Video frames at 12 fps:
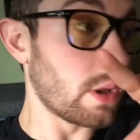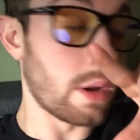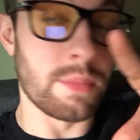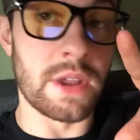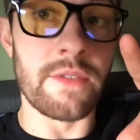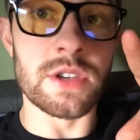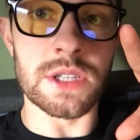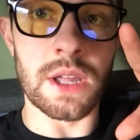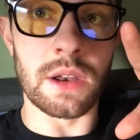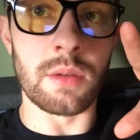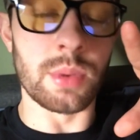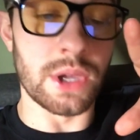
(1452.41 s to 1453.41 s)
I'm
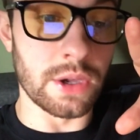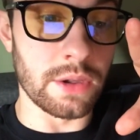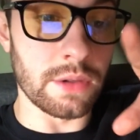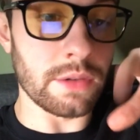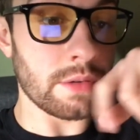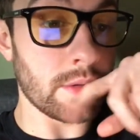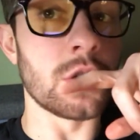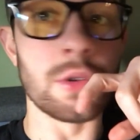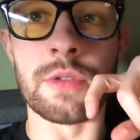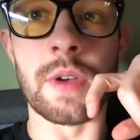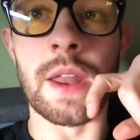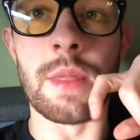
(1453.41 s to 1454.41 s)
devastated because
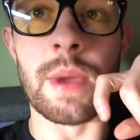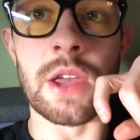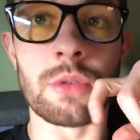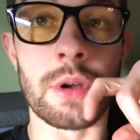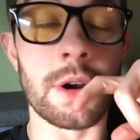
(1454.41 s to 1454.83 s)
huge fan of the Maze